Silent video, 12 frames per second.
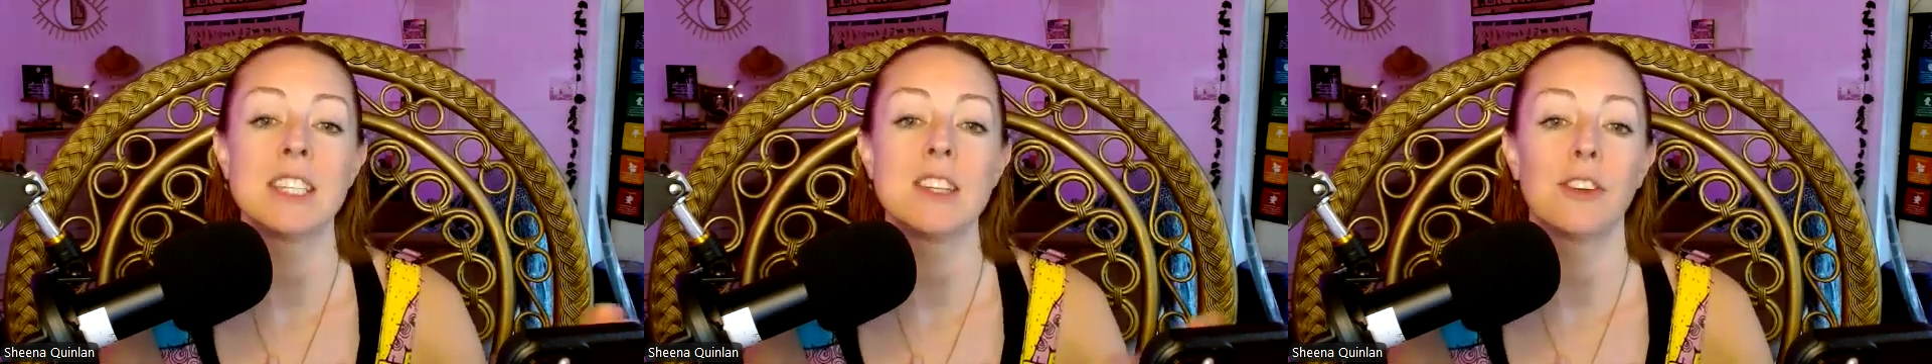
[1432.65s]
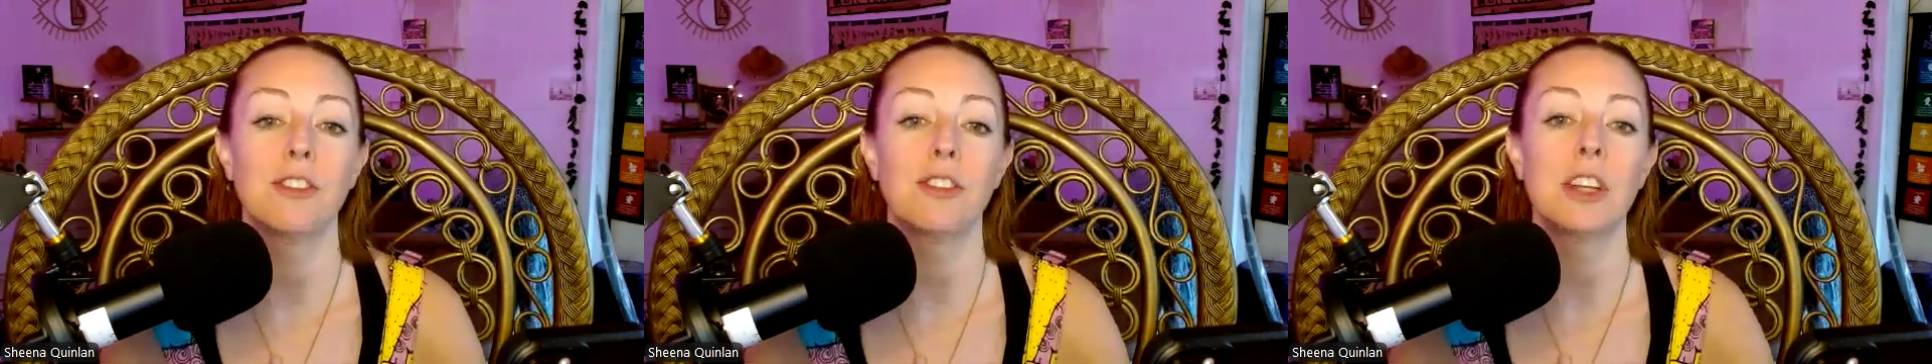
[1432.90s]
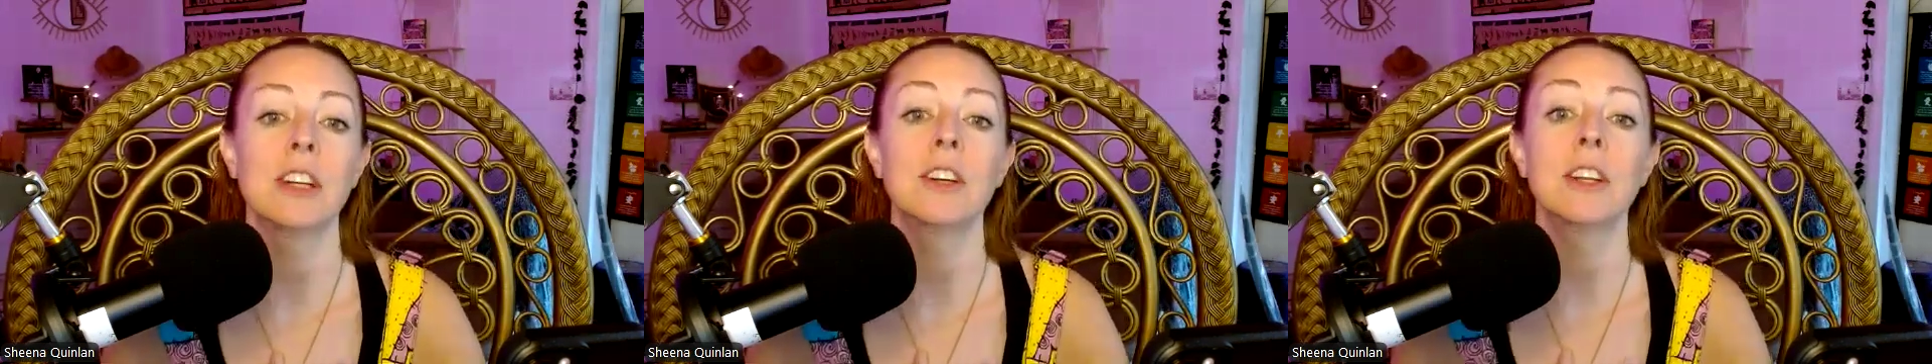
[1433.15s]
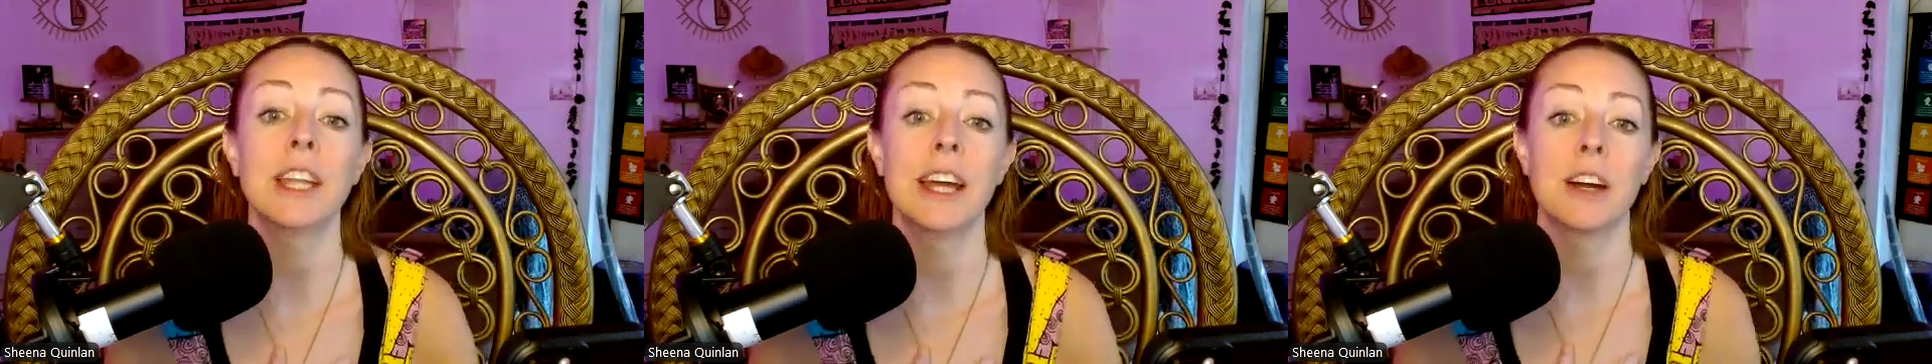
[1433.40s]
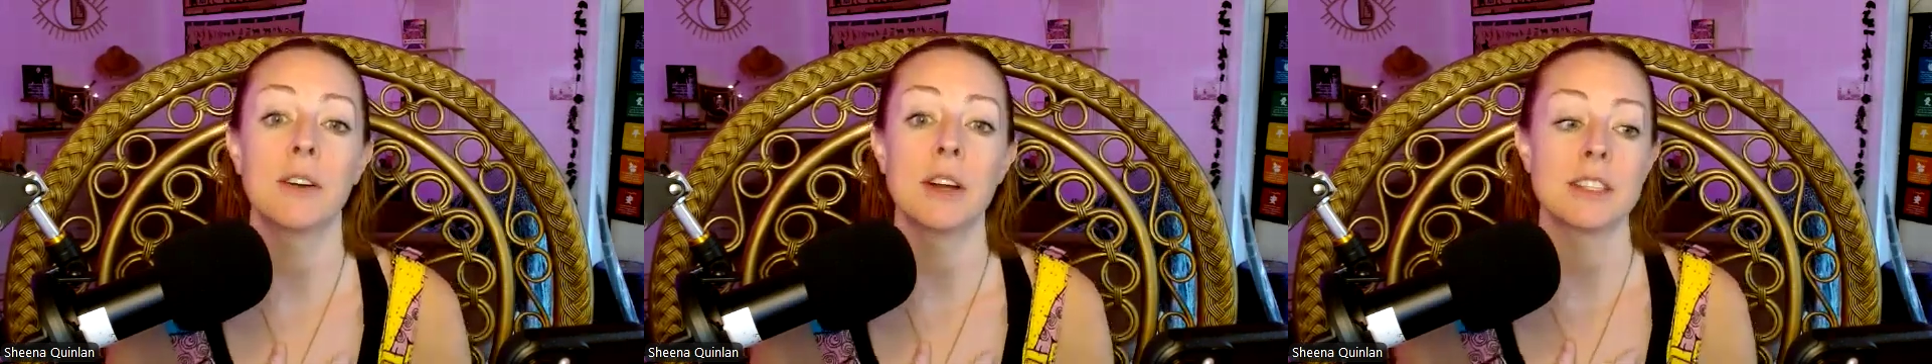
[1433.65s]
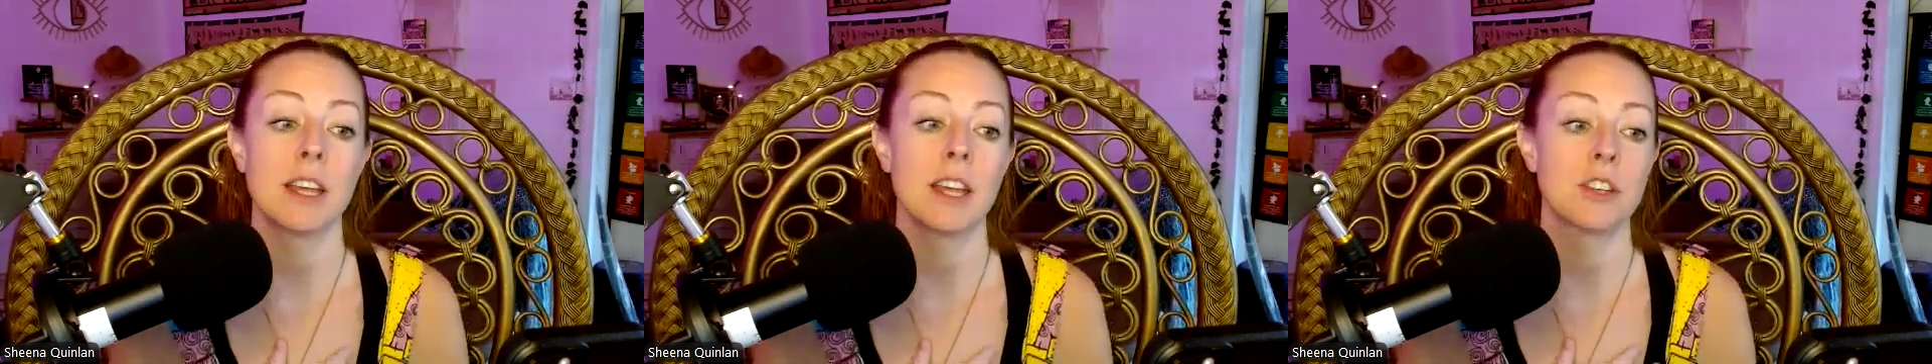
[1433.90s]
to feel now
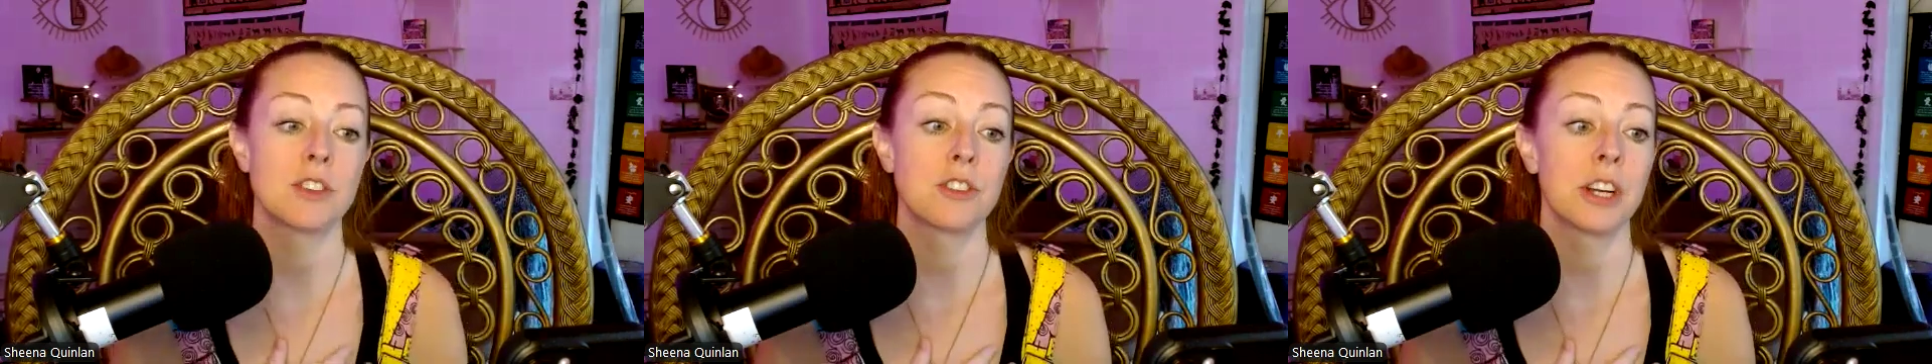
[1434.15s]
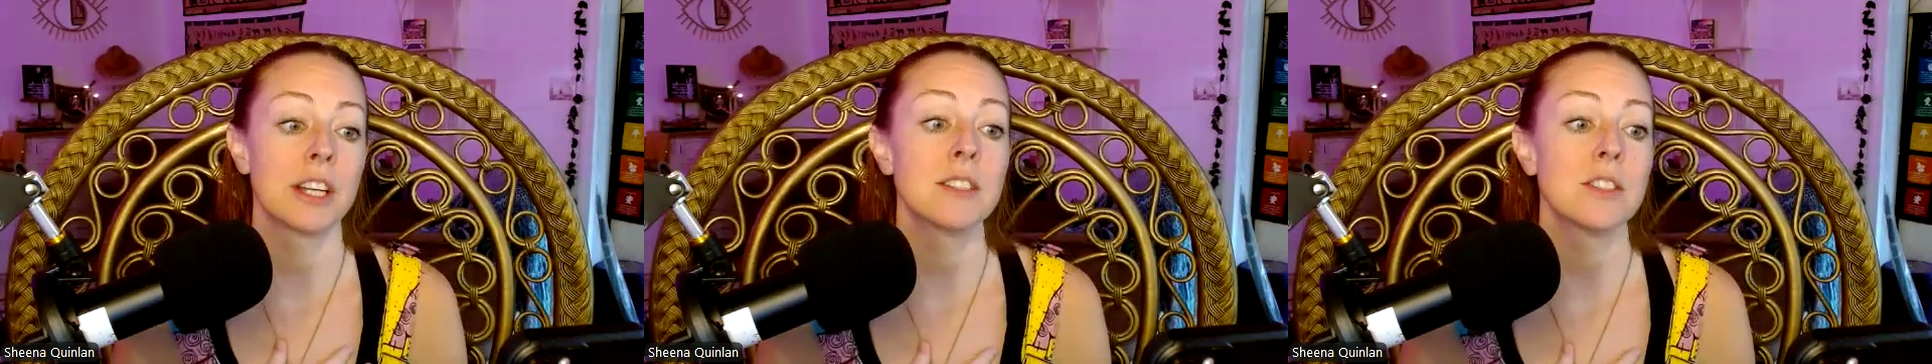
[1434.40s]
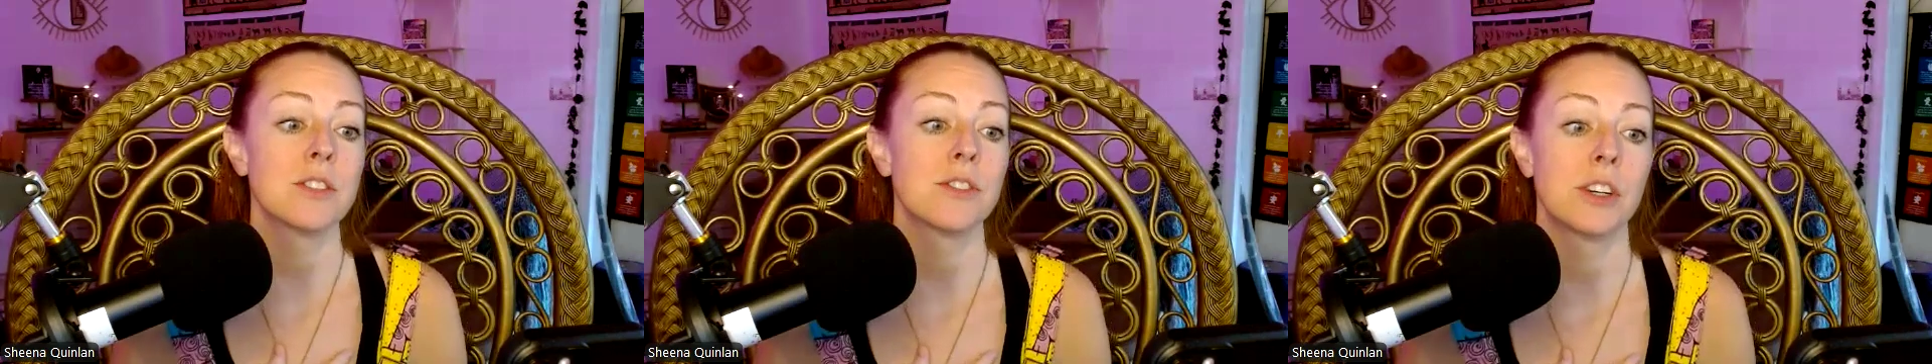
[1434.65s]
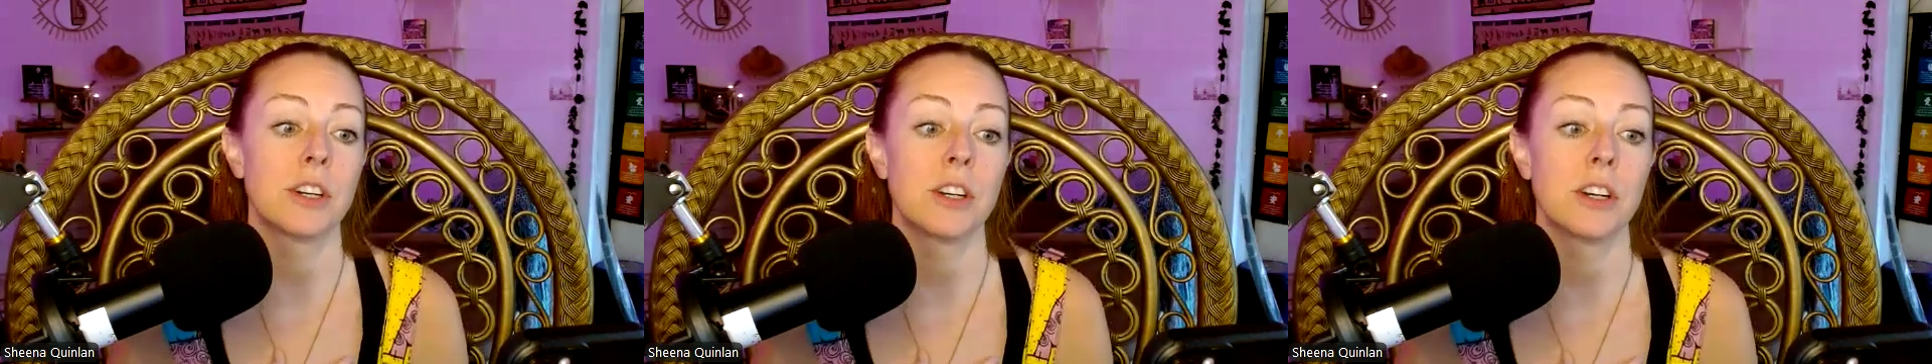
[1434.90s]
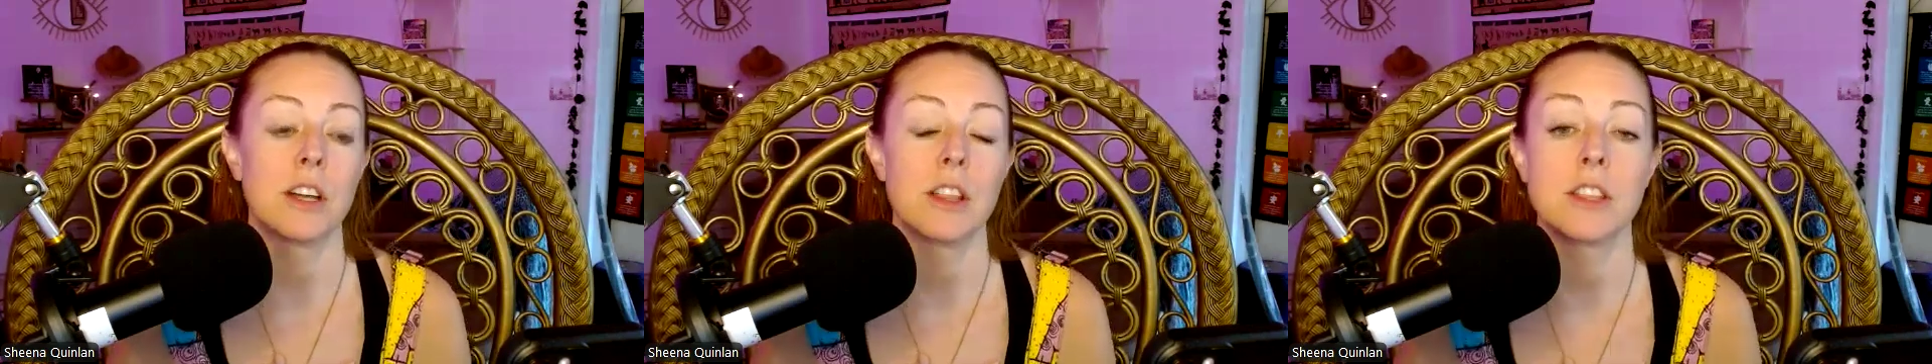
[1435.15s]
as they transfer